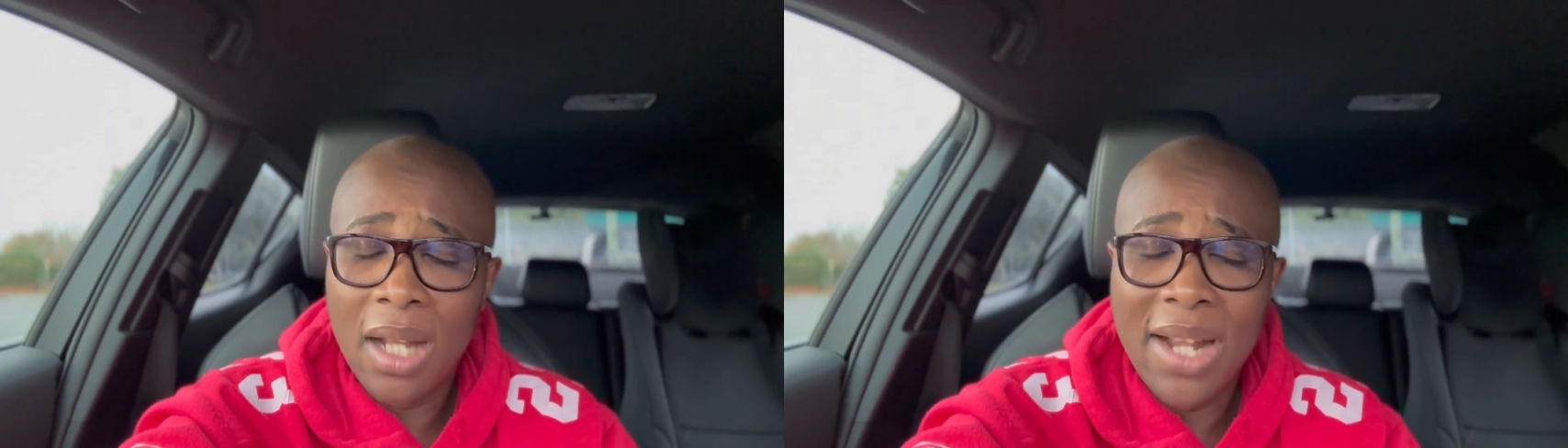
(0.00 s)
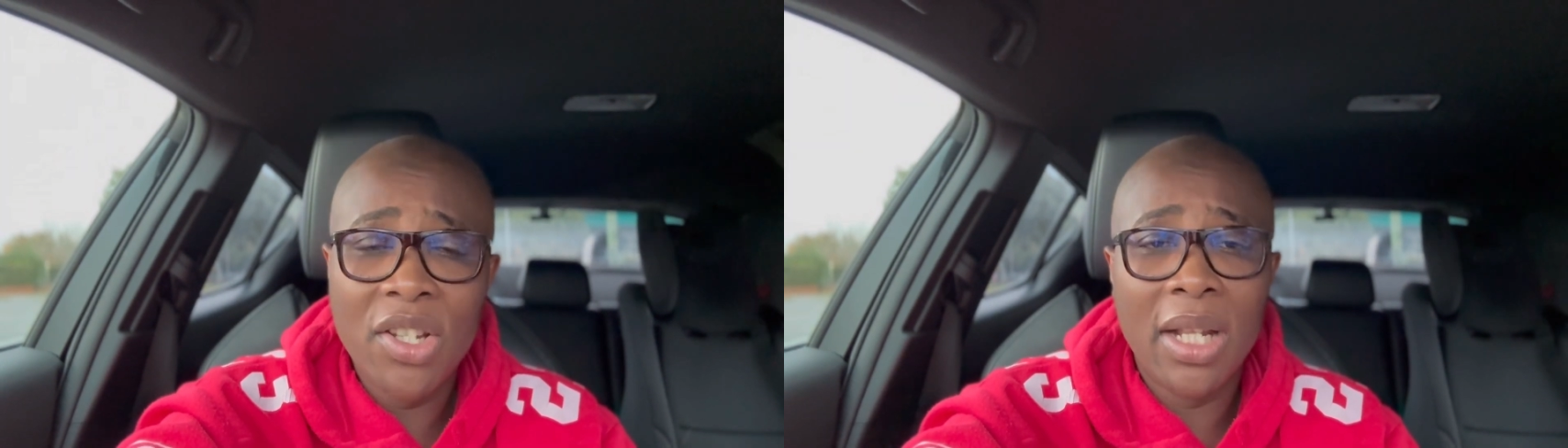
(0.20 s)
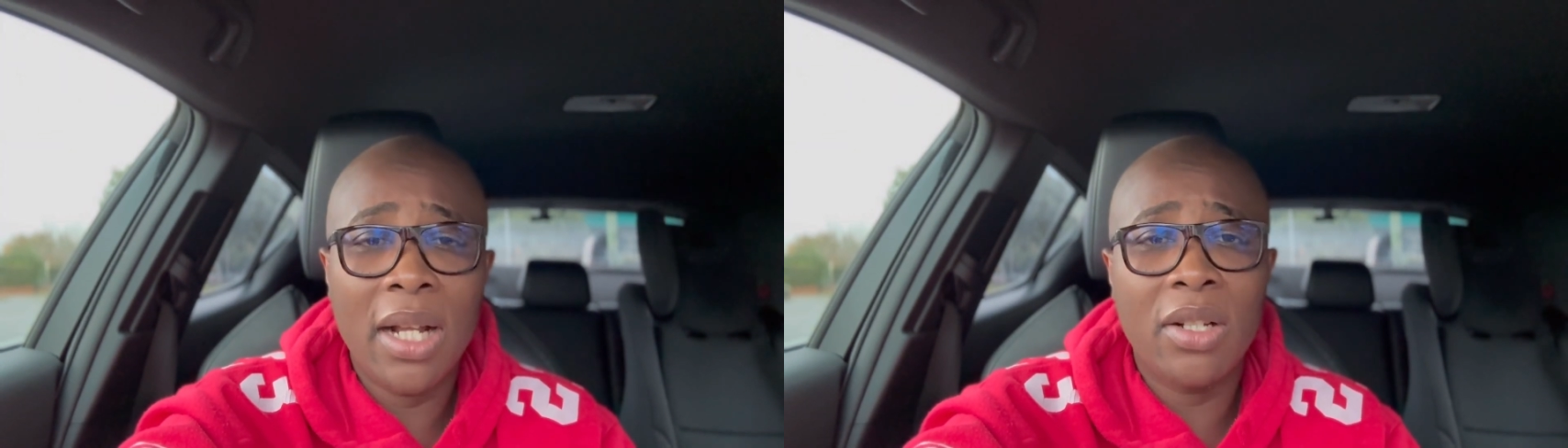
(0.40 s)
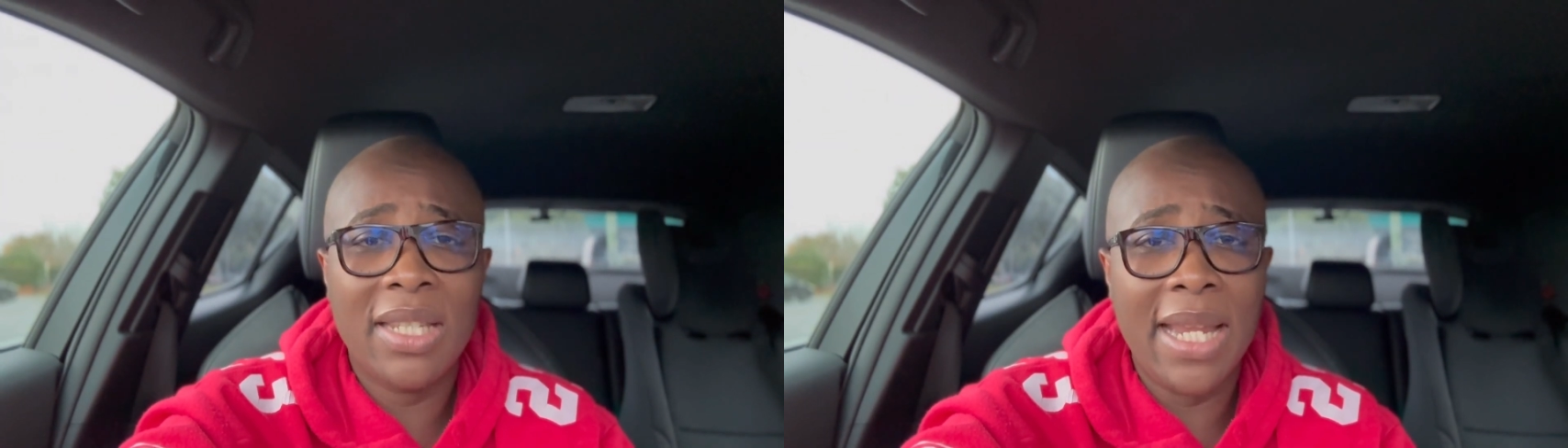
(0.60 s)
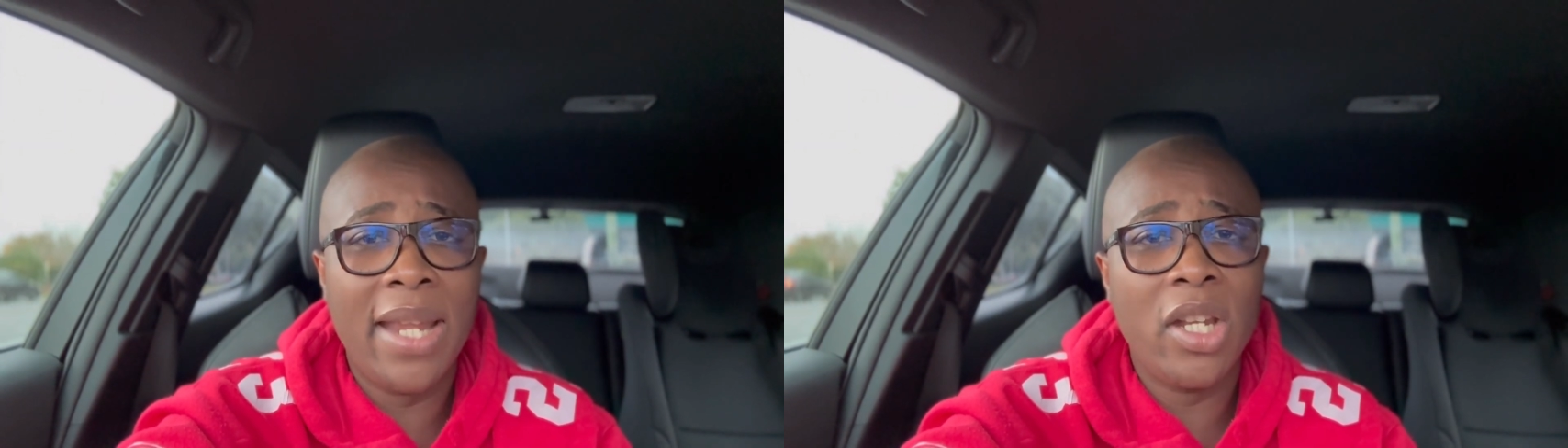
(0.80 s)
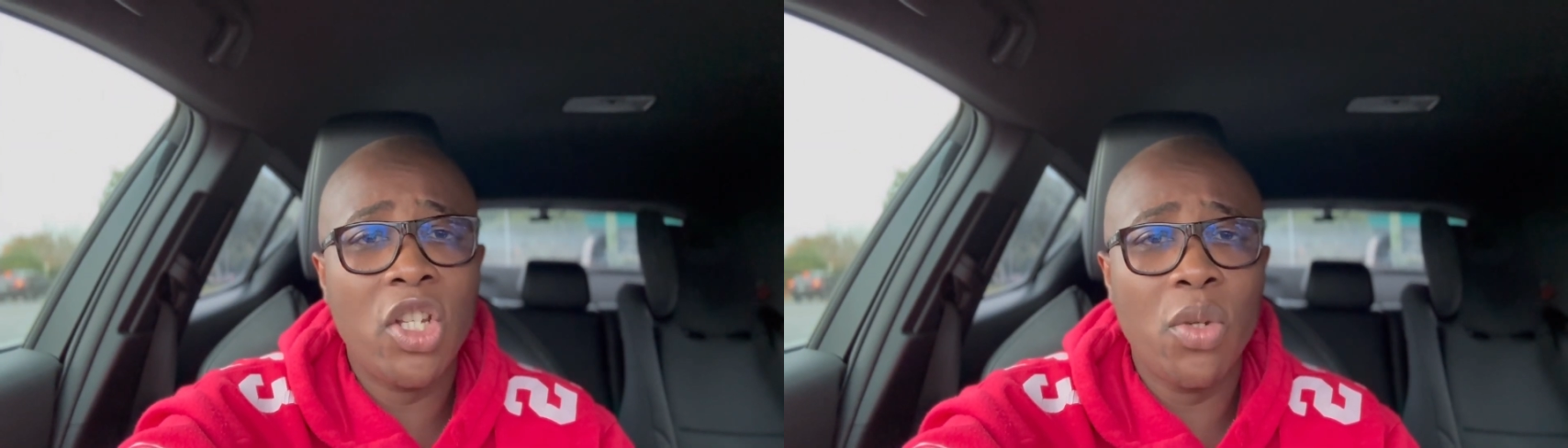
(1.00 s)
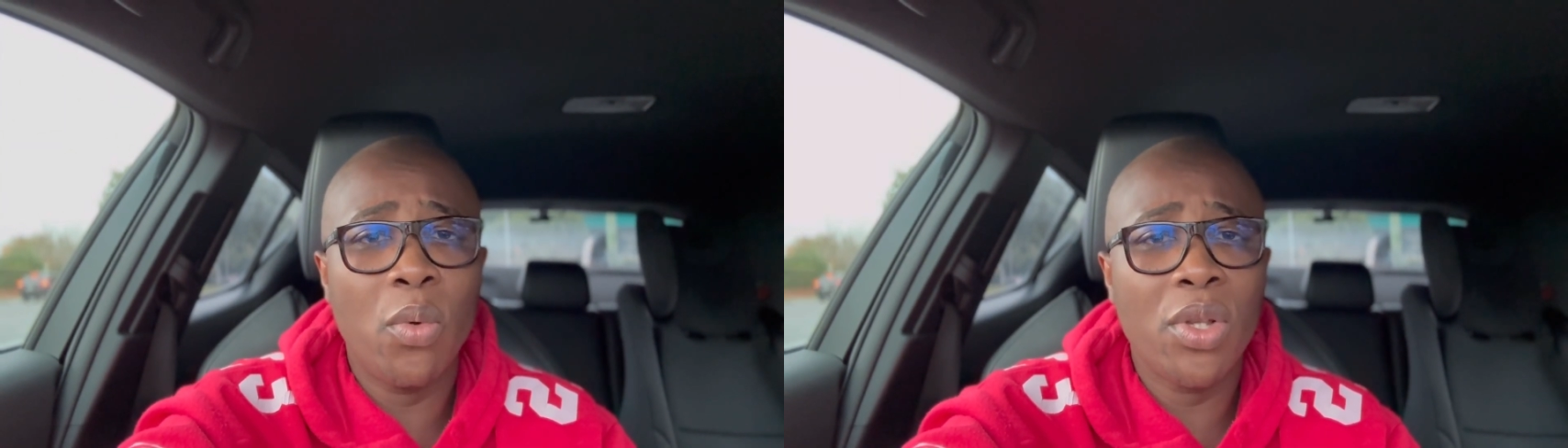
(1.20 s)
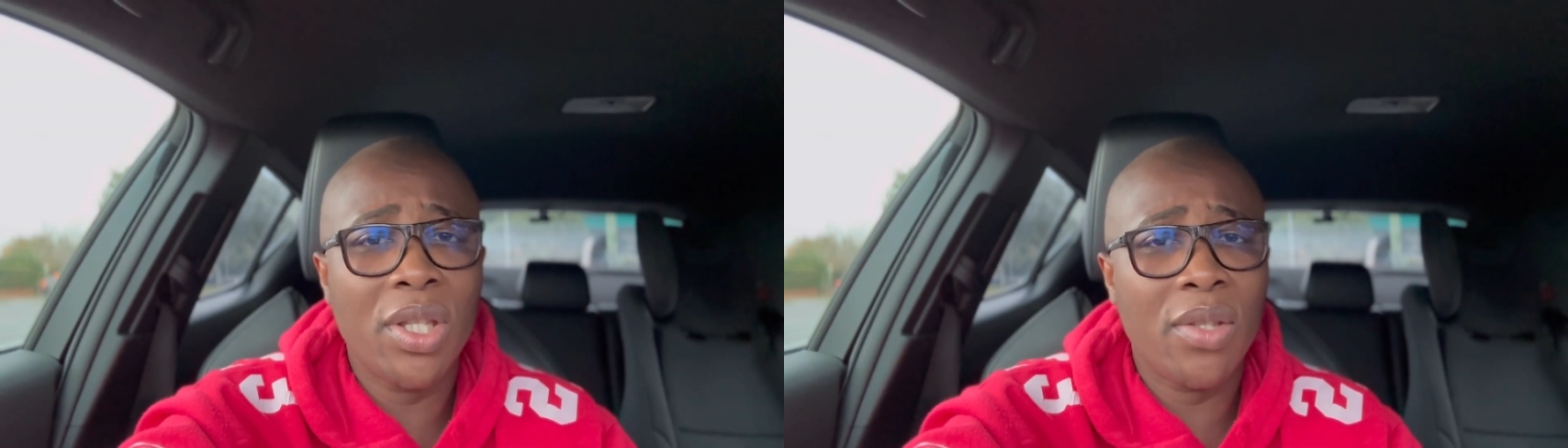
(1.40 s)
Angela said she
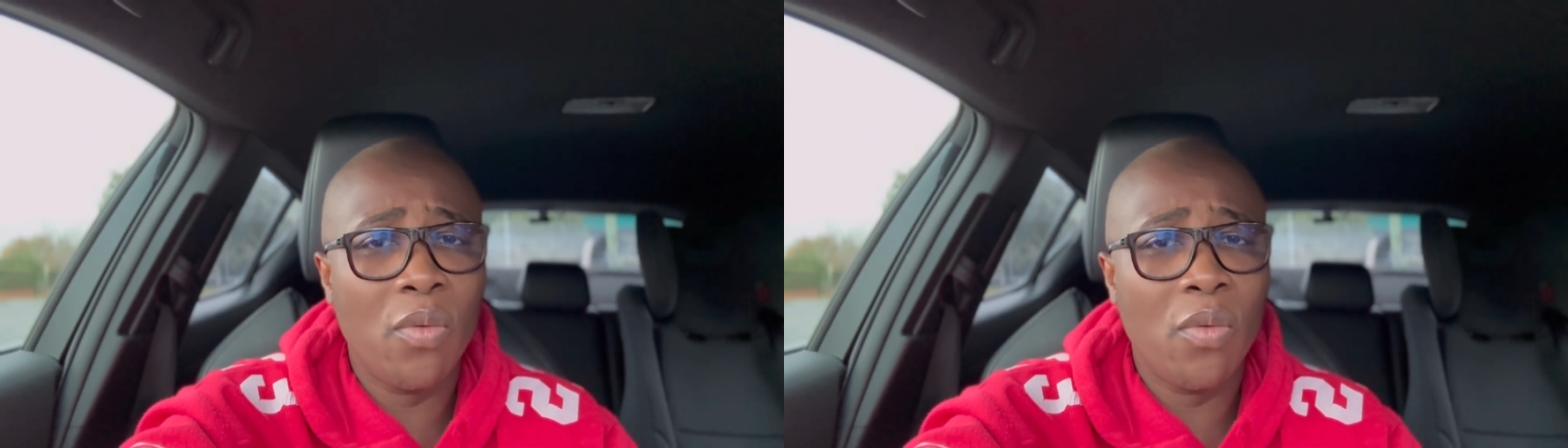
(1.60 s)
was